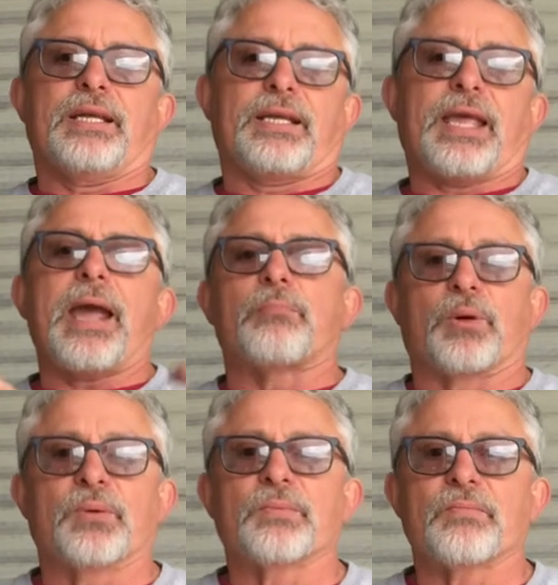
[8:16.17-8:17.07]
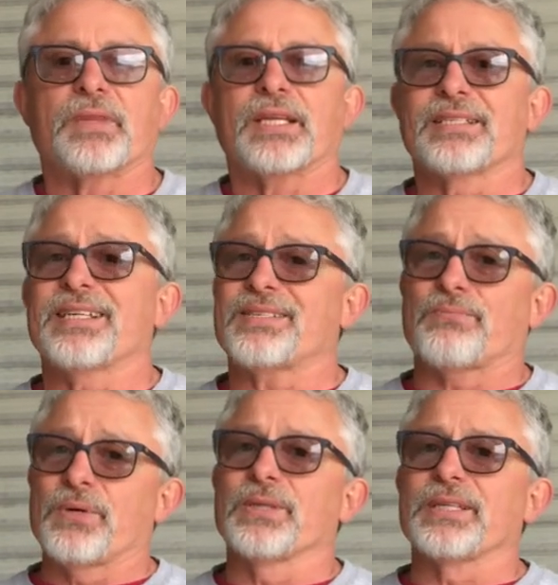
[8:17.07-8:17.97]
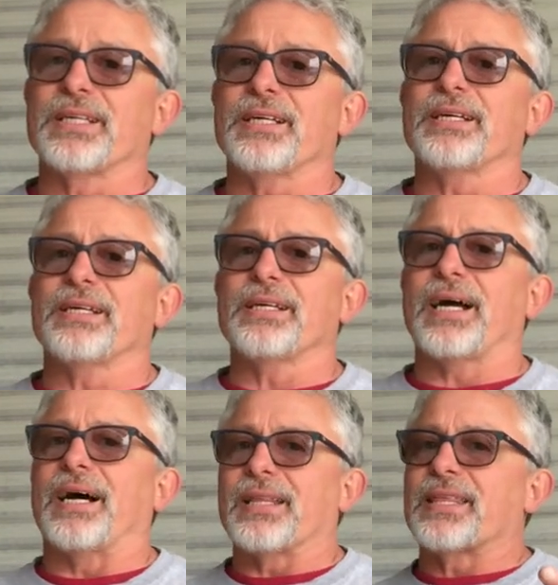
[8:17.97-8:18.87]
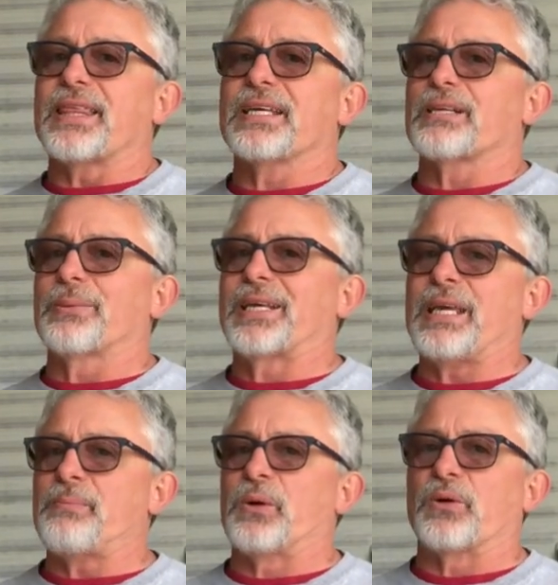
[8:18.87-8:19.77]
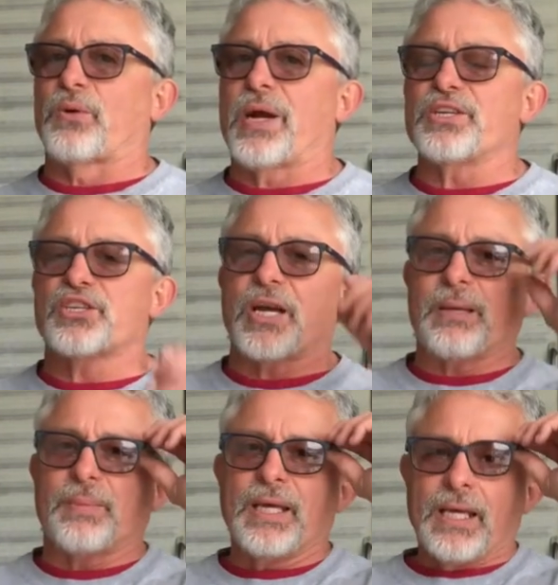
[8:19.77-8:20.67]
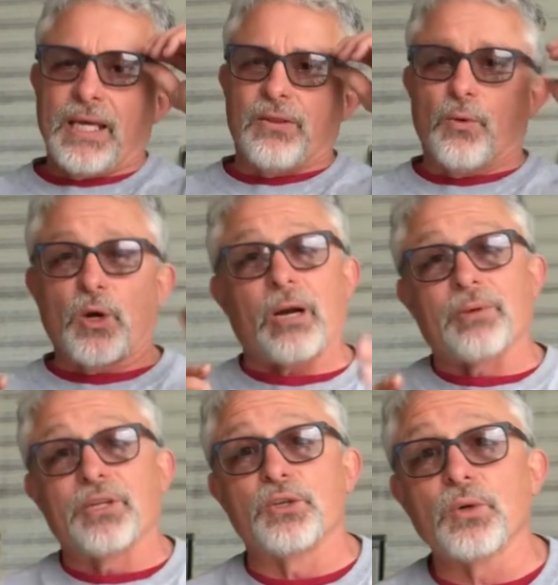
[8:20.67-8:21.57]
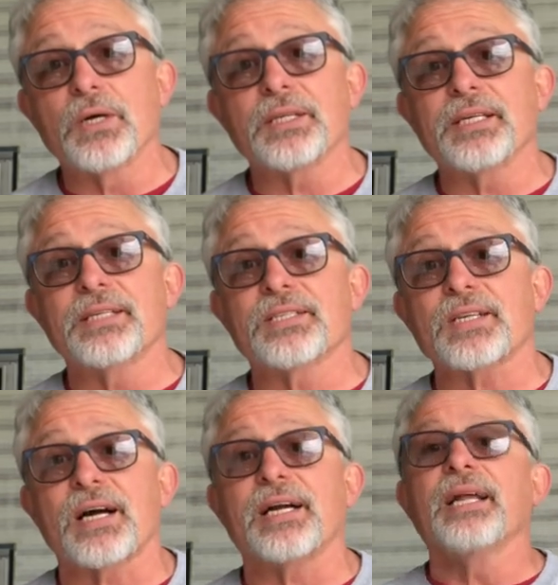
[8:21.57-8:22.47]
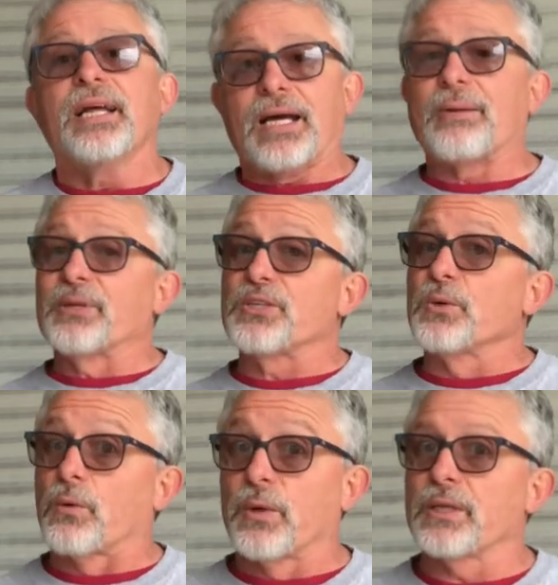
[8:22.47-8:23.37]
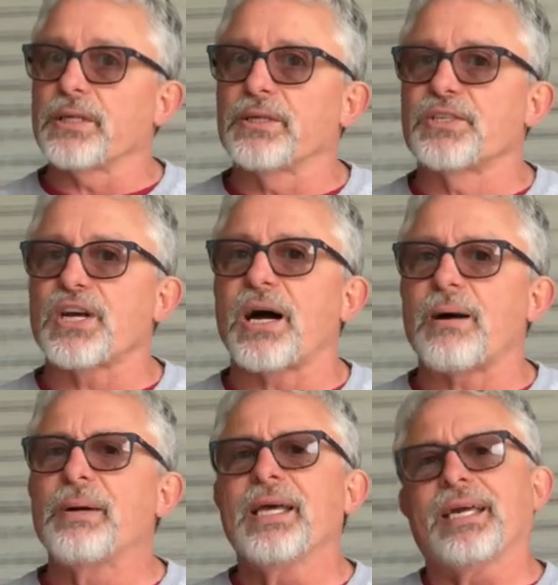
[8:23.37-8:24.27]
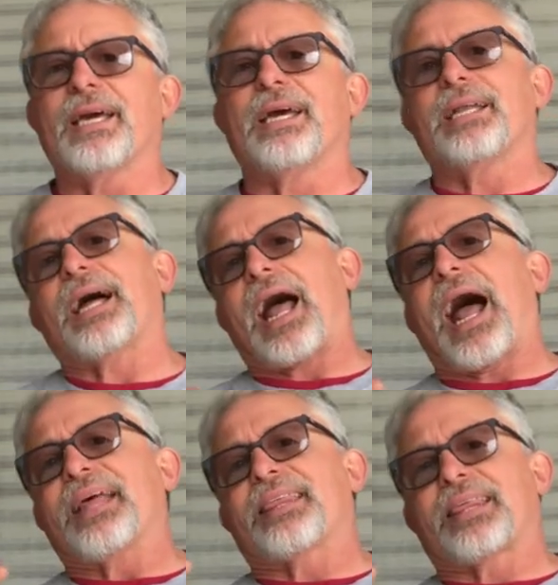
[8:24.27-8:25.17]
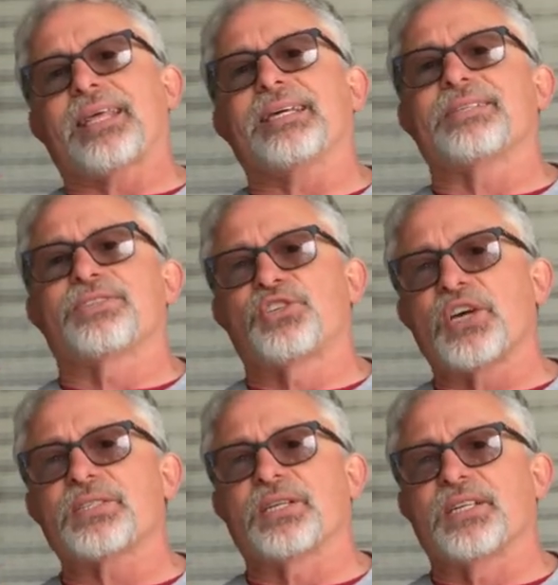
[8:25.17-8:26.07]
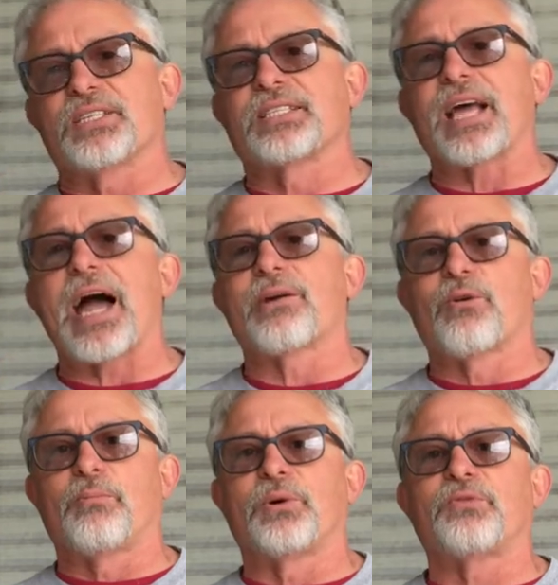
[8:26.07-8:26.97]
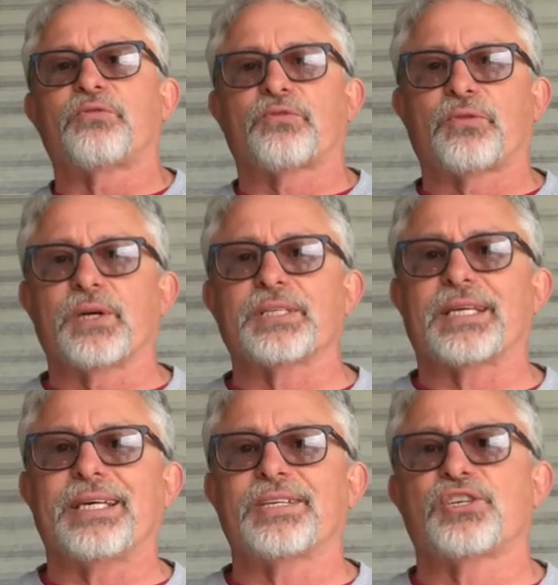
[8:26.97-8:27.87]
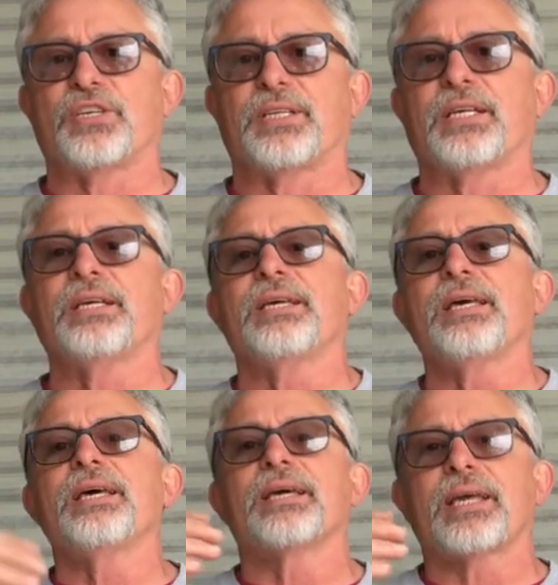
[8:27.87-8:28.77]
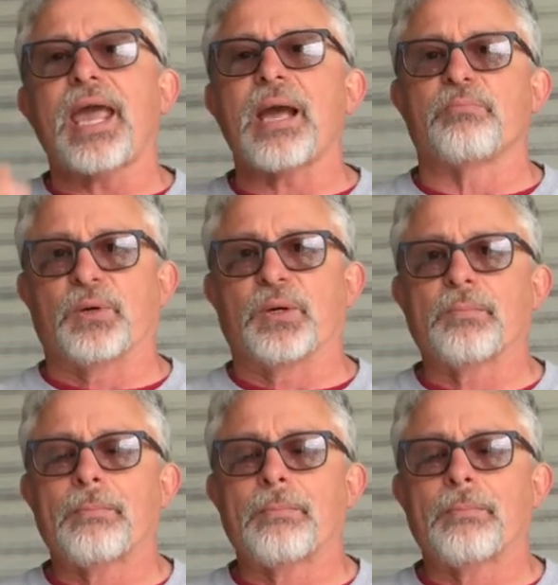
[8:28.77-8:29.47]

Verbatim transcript: camper because it's really uh, the things I'm going to keep are in great shape and the work I'm going to do on the inside, I'm going to do a really good job. And I think it's just a desirable front kitchen camper.